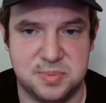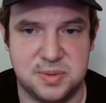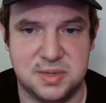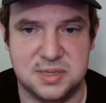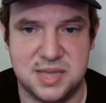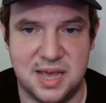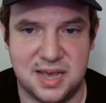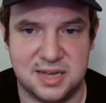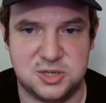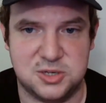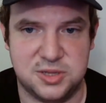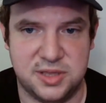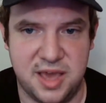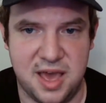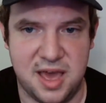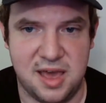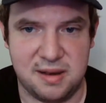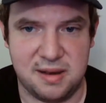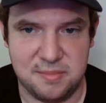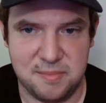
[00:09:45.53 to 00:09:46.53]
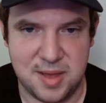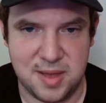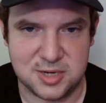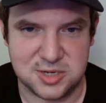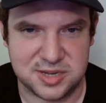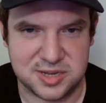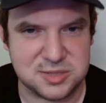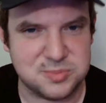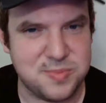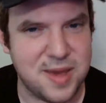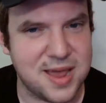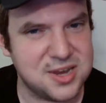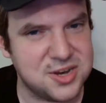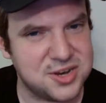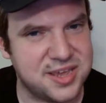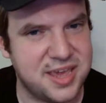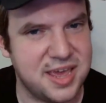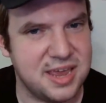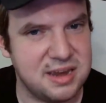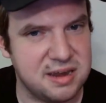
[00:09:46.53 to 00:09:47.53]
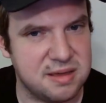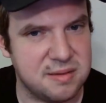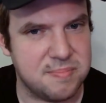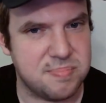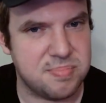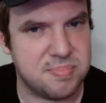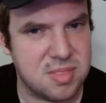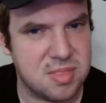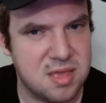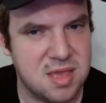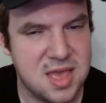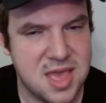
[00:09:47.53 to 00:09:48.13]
Bills actually at Magic, because Magic Kingdom